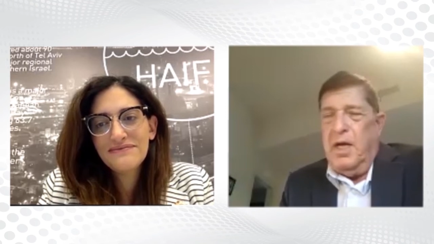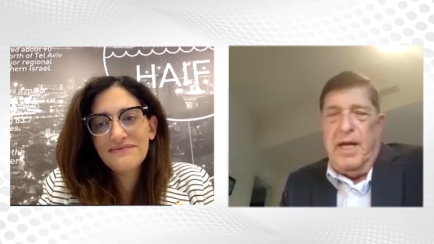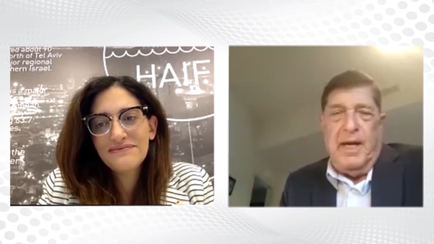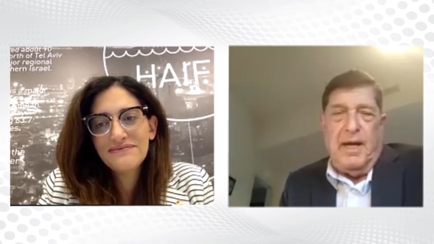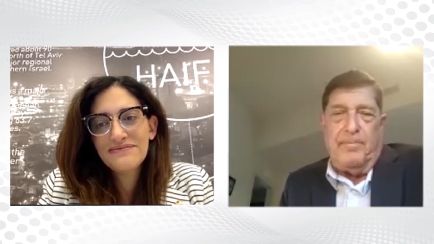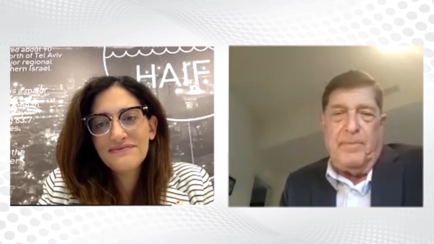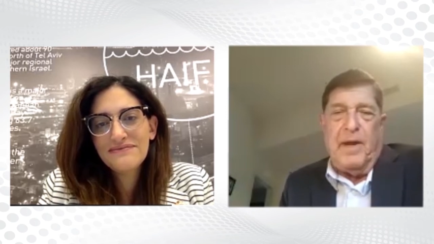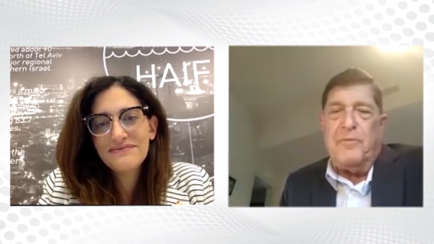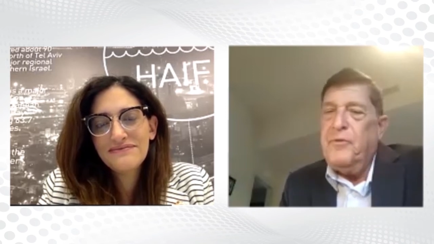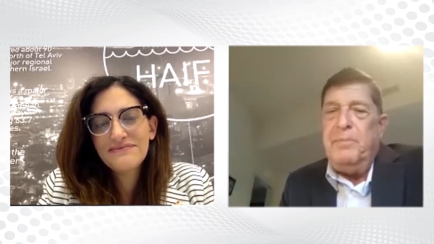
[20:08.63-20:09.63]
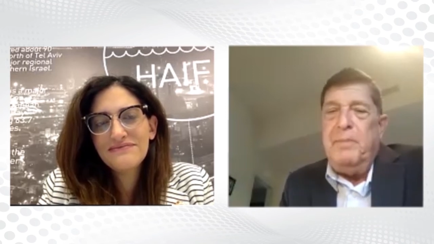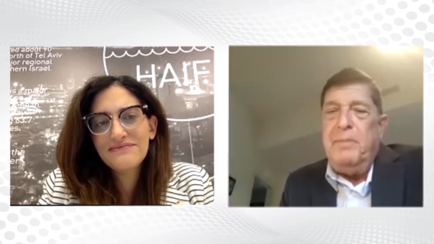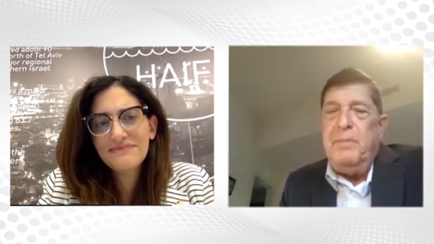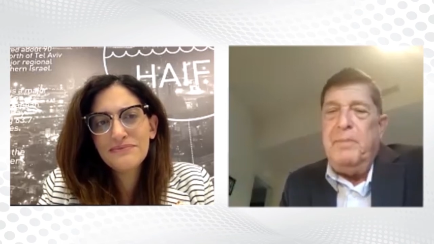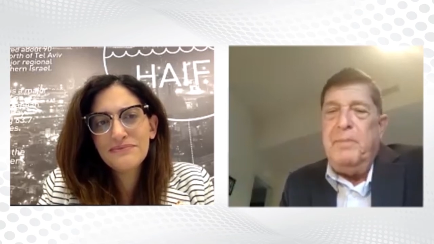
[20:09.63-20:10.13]
Speaker 1: uh, every
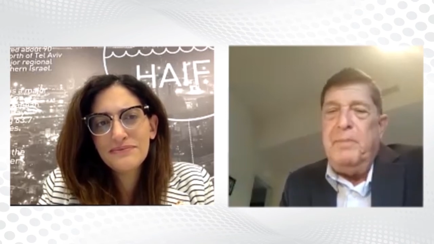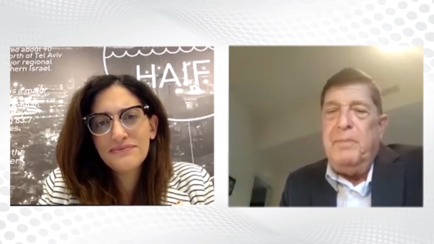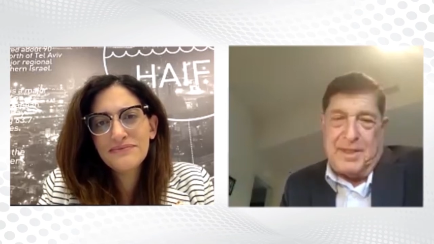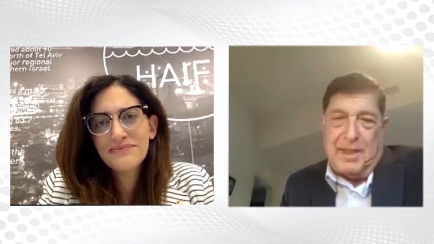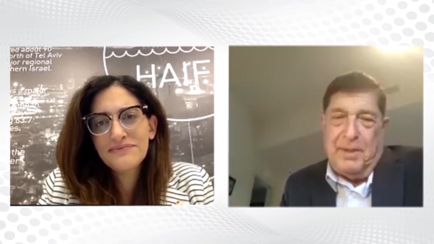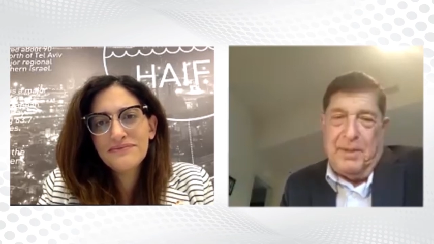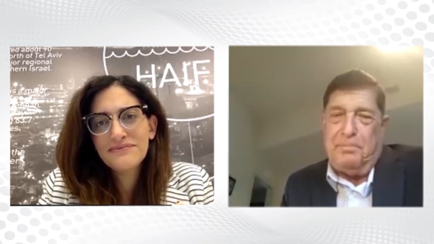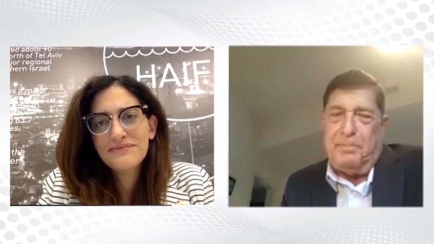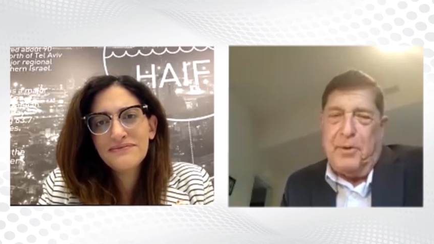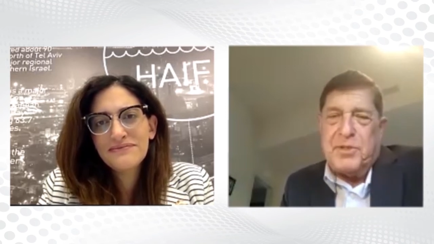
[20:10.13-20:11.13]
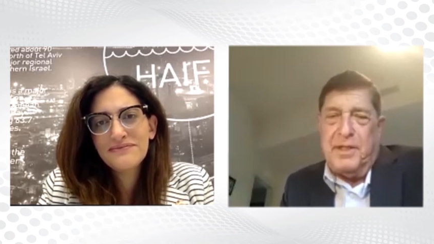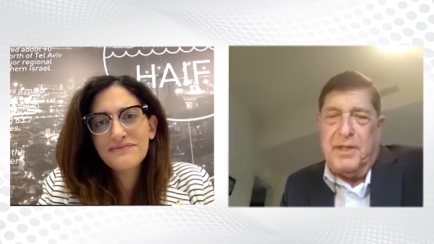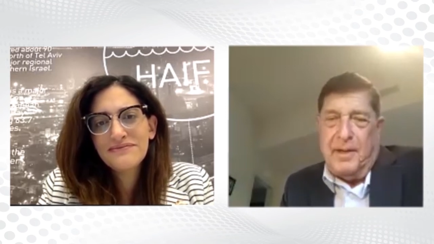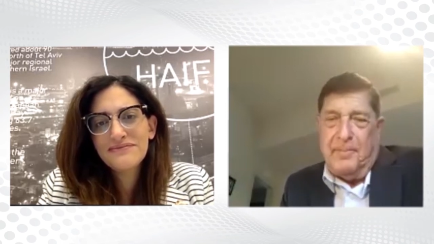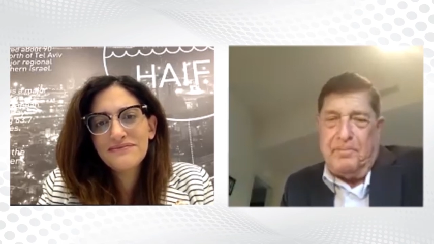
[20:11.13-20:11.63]
minute there's somebody posting
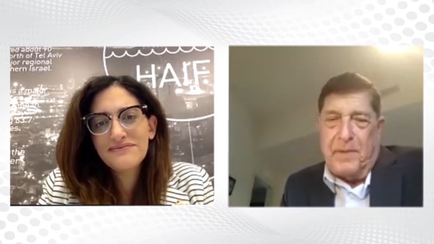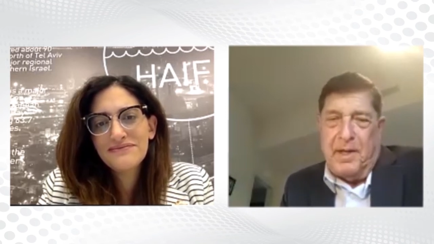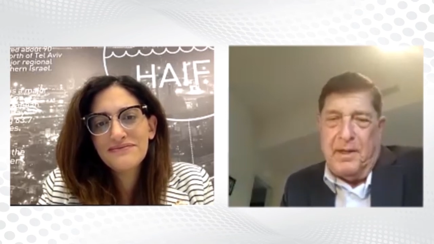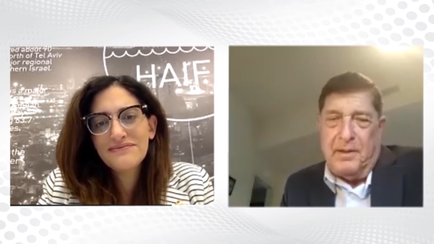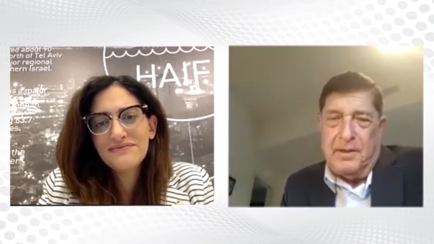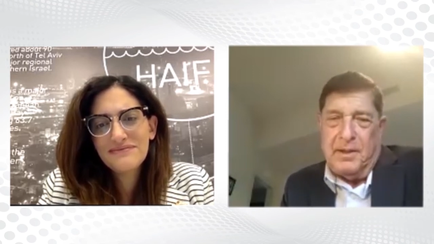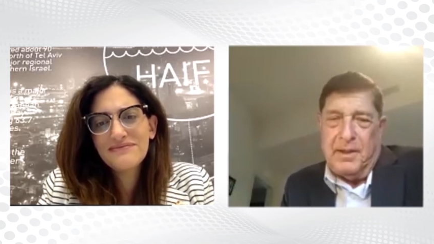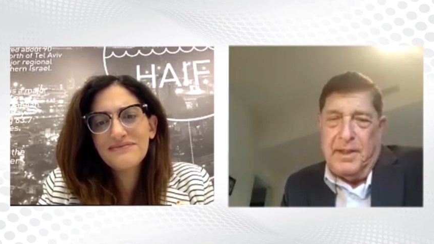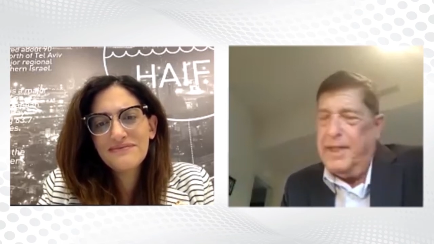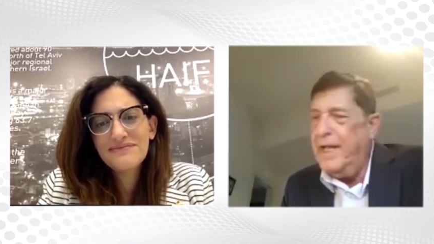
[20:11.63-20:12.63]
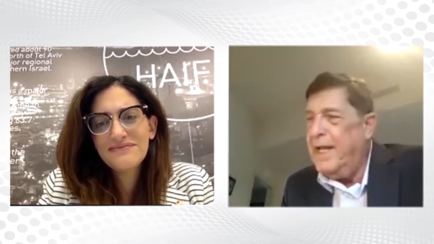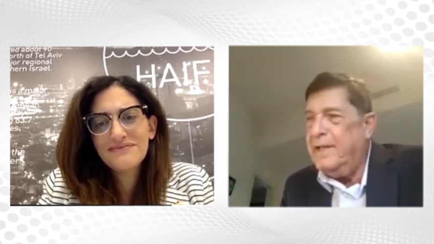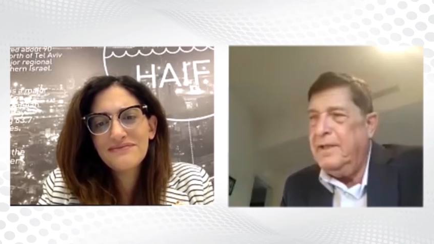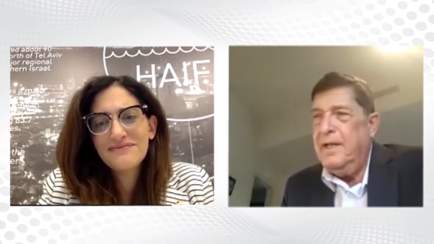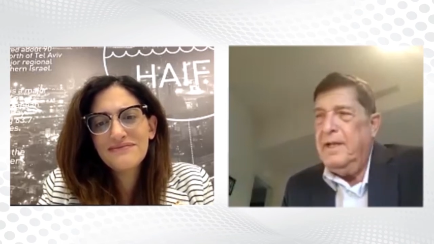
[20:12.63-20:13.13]
a, uh, an ad,
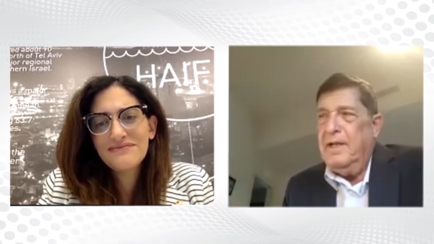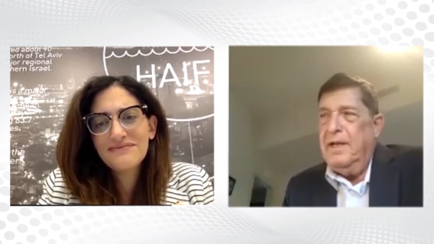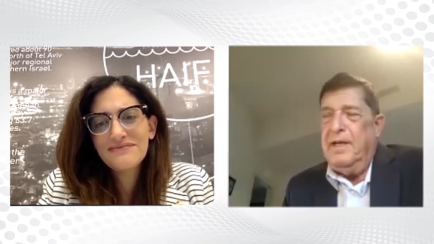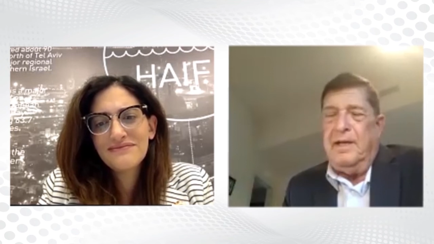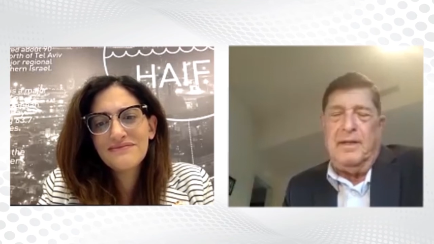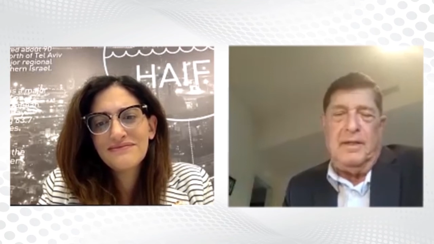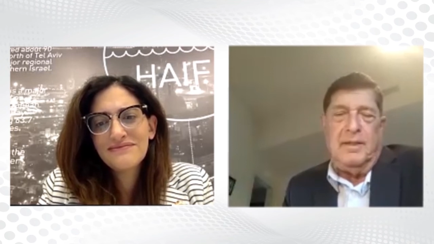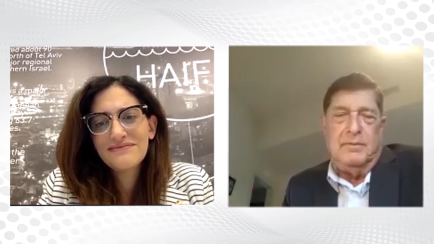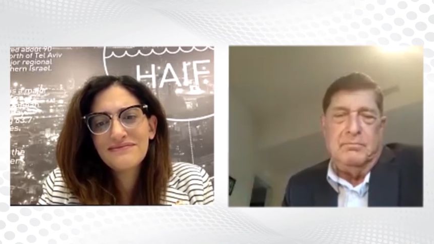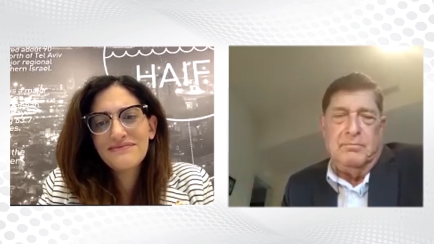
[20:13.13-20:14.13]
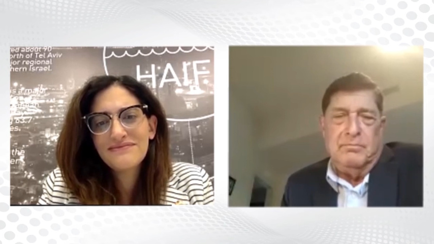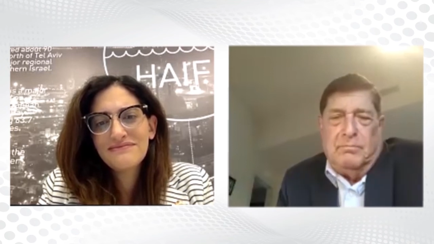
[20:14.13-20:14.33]
uh, um,